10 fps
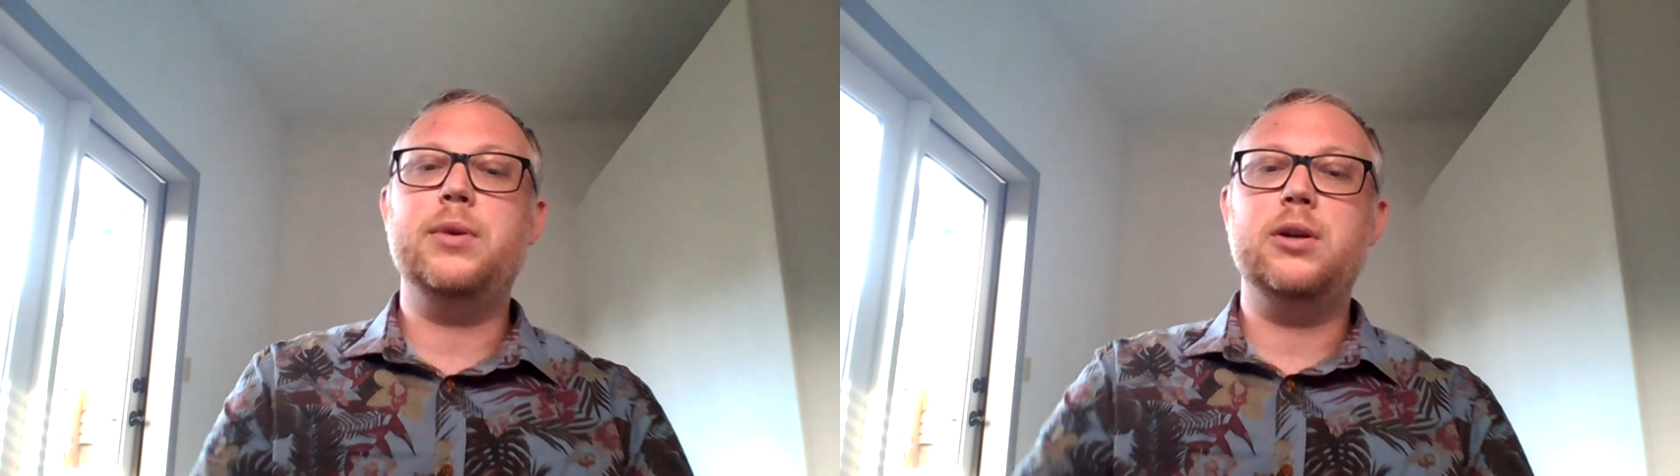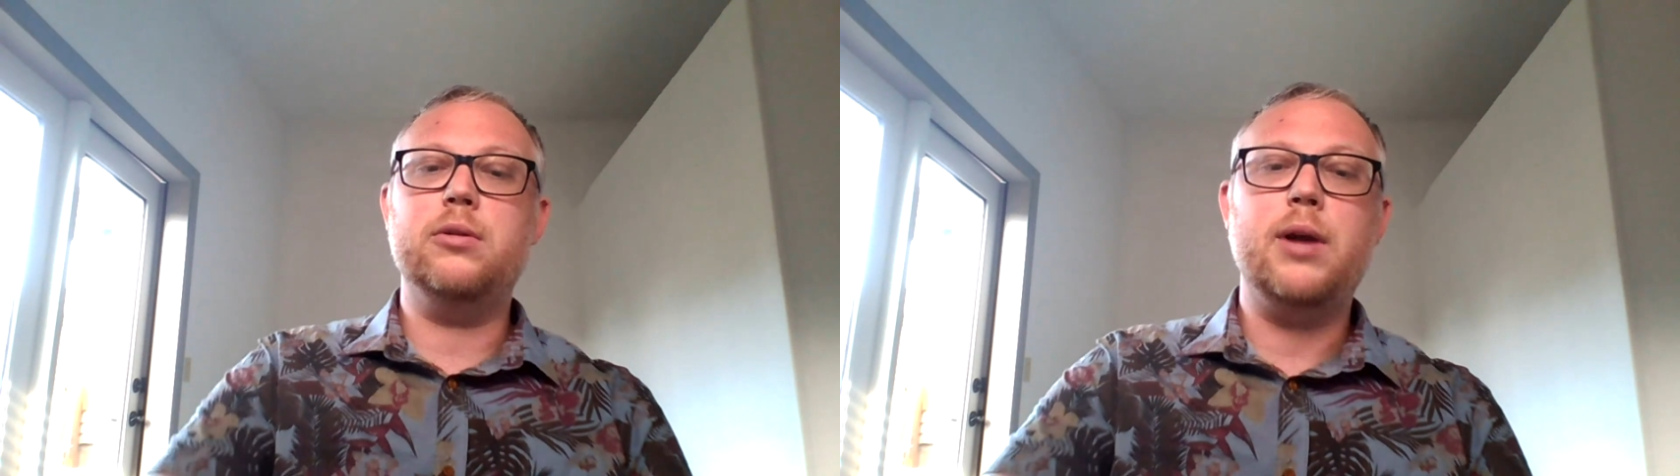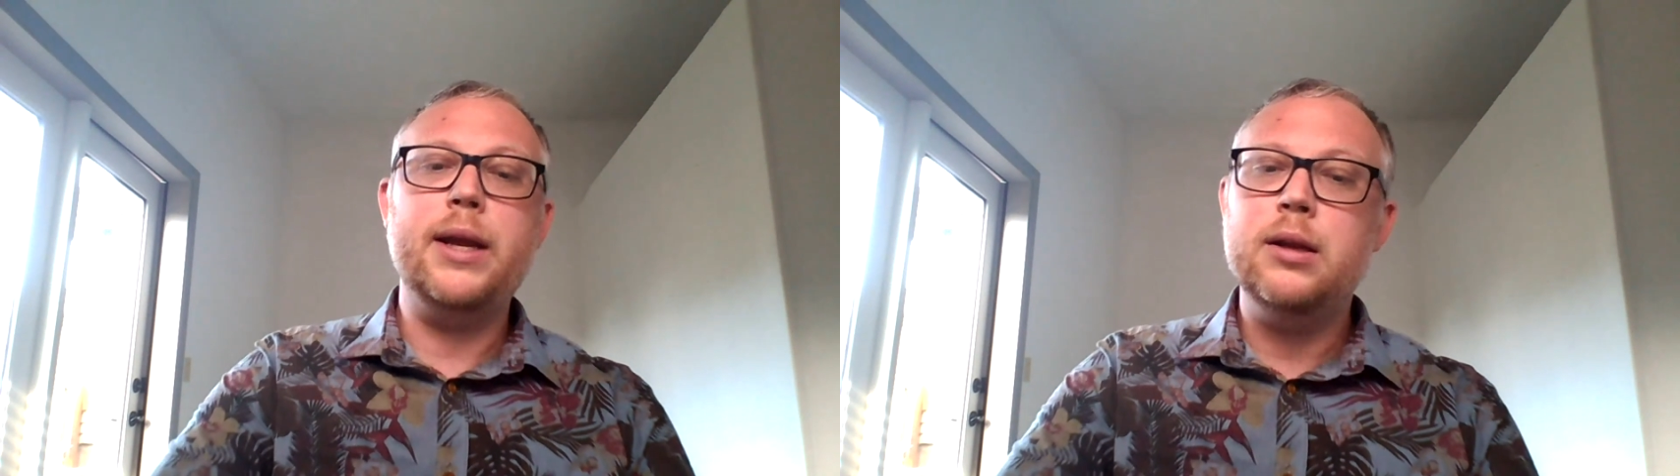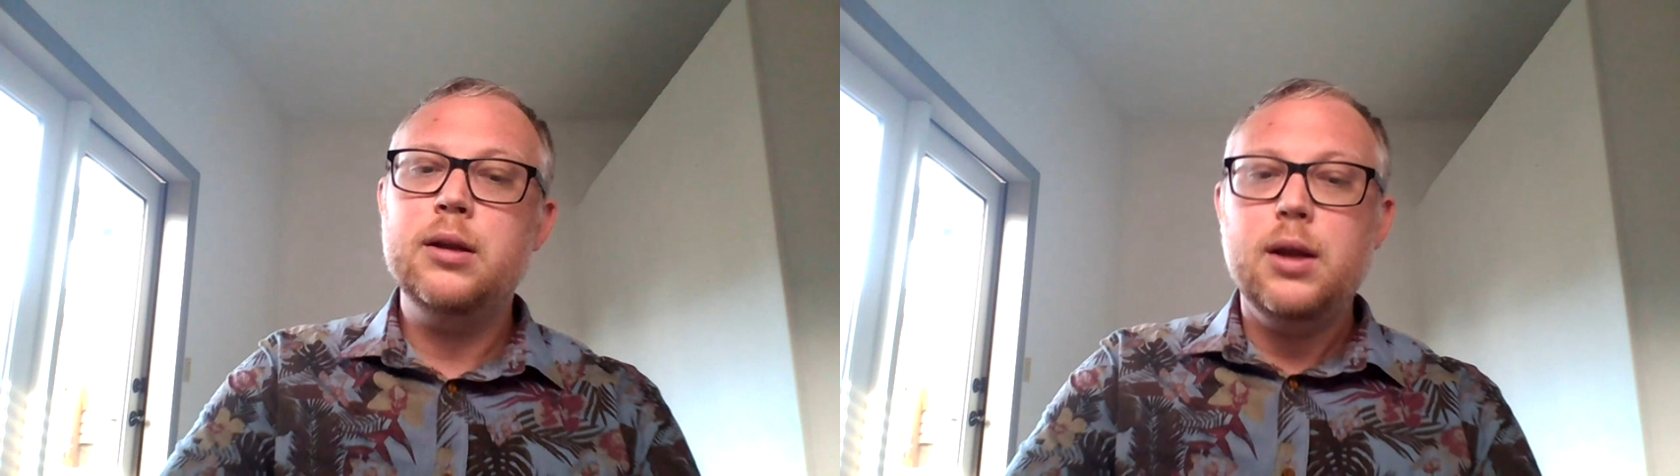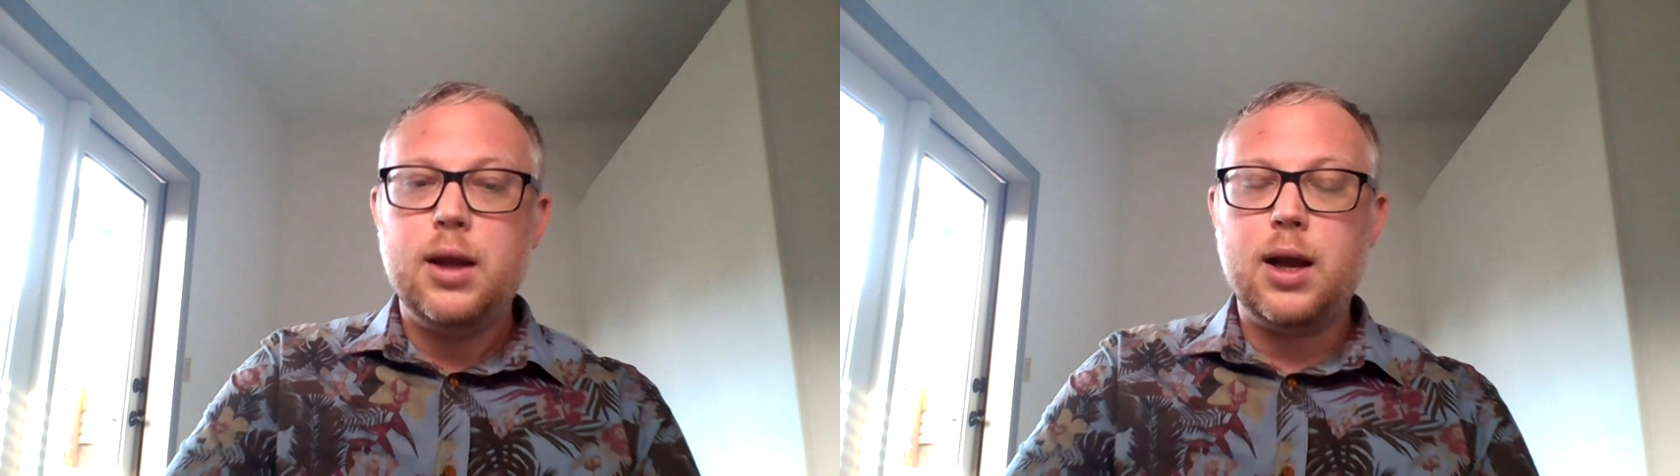and to the
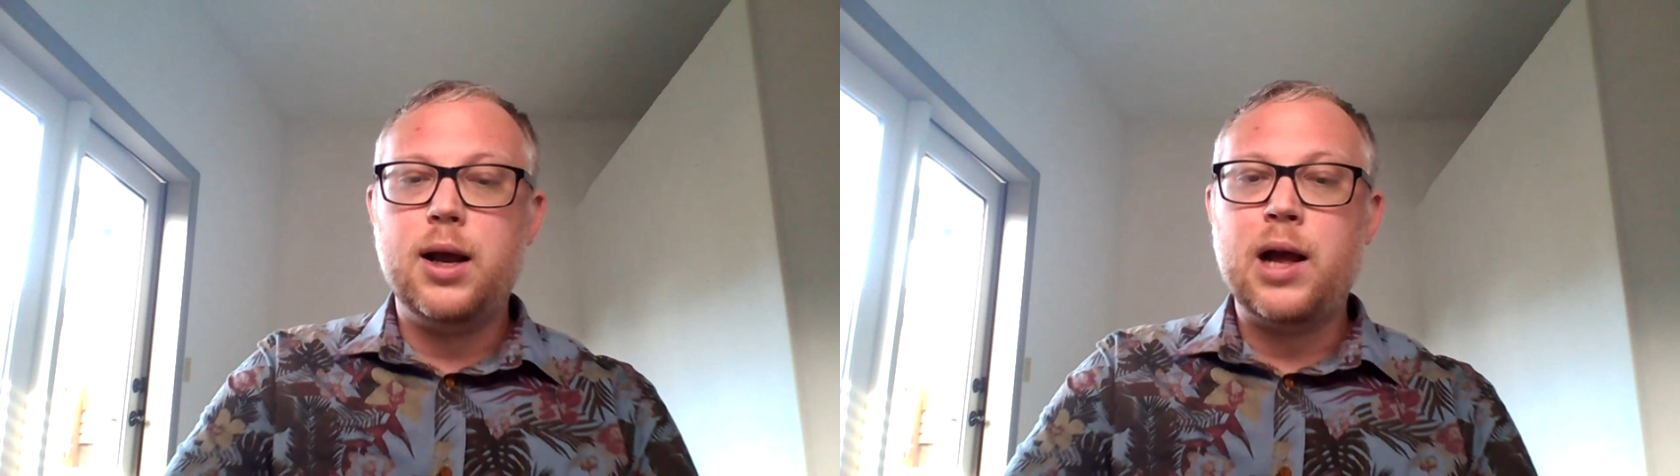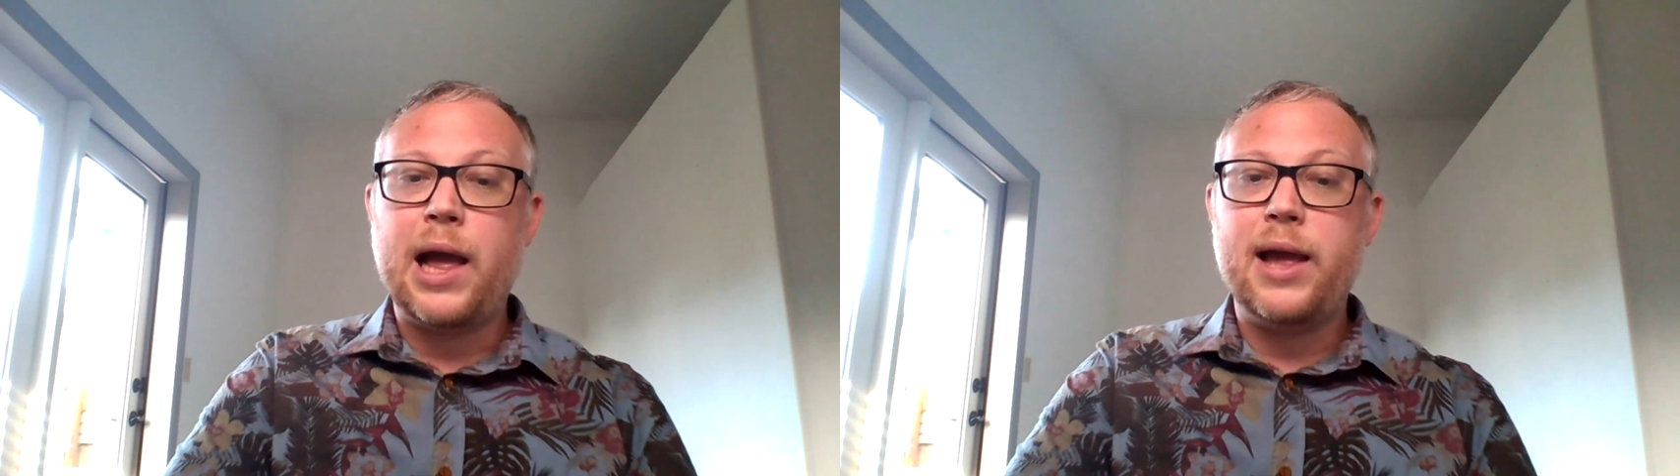right.